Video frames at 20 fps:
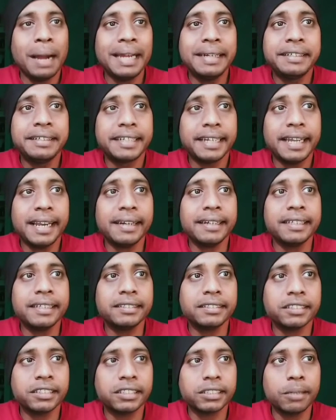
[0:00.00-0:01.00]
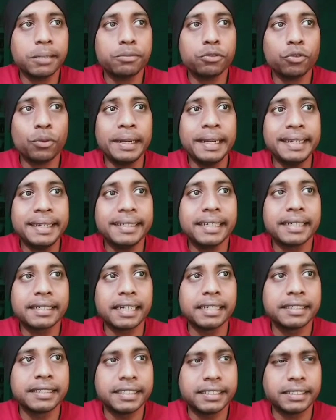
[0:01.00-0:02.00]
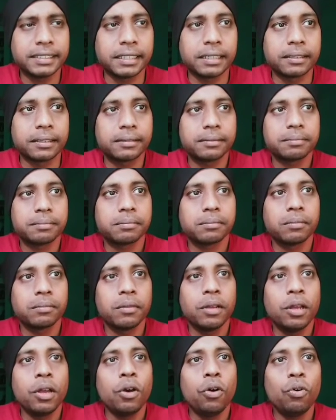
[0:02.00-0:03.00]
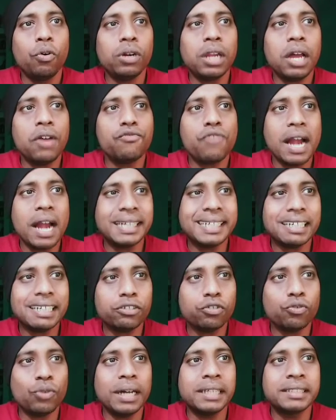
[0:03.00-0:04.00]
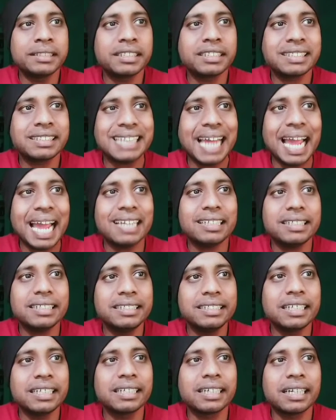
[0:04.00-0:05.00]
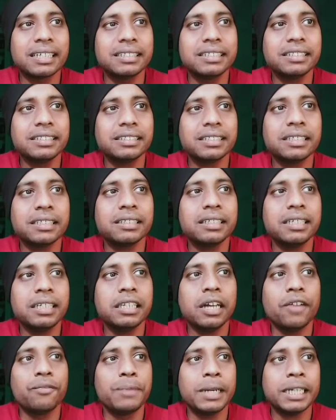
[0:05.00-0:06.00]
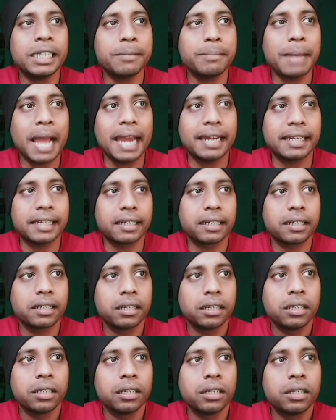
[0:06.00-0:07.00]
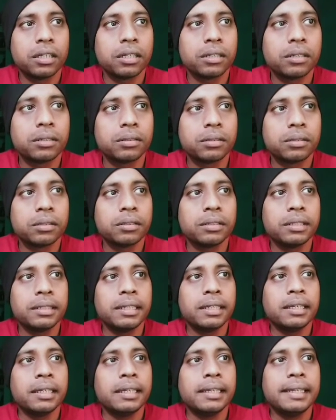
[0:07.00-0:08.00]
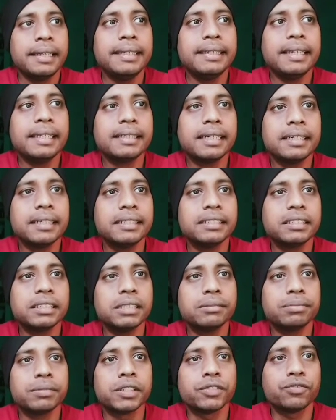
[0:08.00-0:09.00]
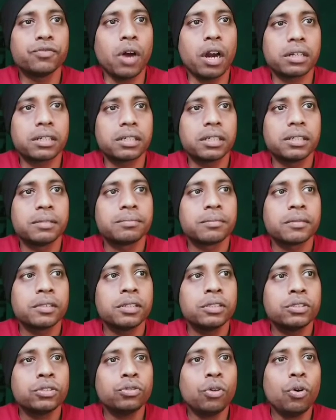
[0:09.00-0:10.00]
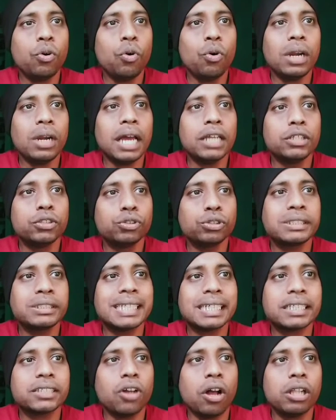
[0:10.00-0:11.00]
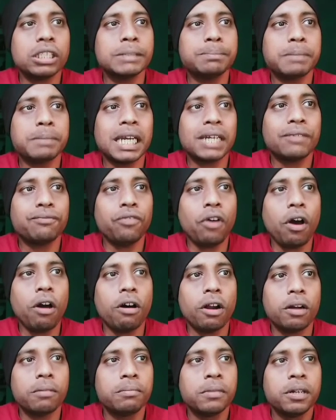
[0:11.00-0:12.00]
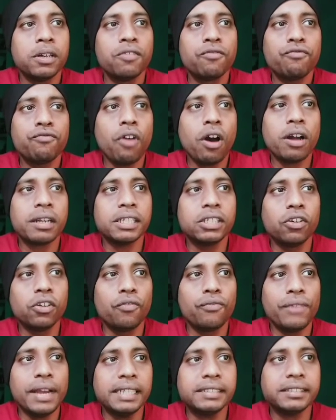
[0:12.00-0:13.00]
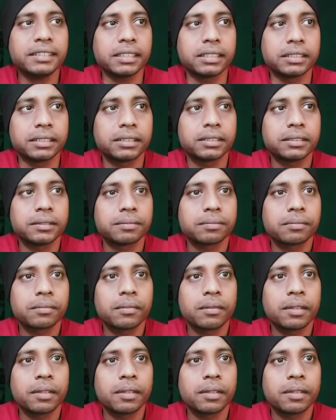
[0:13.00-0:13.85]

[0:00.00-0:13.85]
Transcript: by tailoring system to Indian condition. Ola wanted to understand Indian condition in a better manner. Indian conditions means what? So Ola used technology platform for innovations.